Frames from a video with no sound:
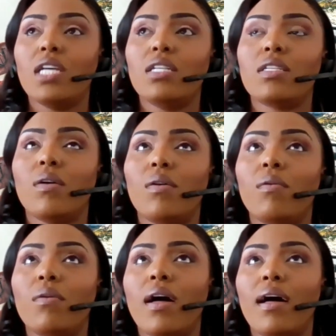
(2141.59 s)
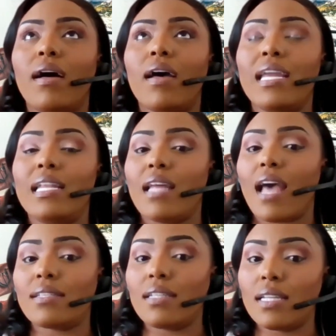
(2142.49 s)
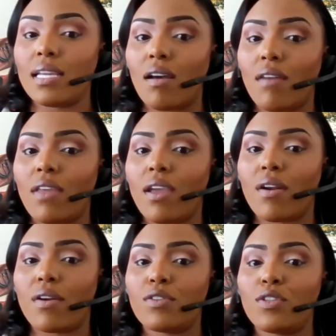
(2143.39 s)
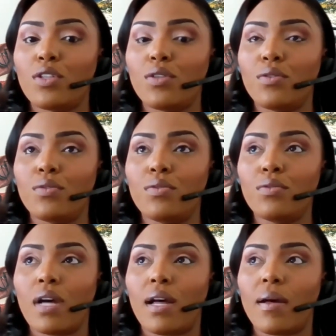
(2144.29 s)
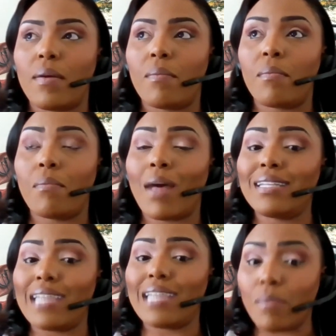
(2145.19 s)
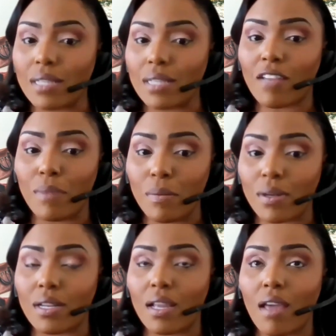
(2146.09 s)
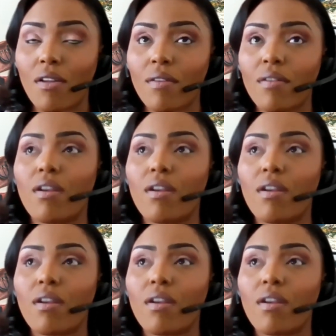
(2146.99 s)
So it has a link on there to a database I've been putting together.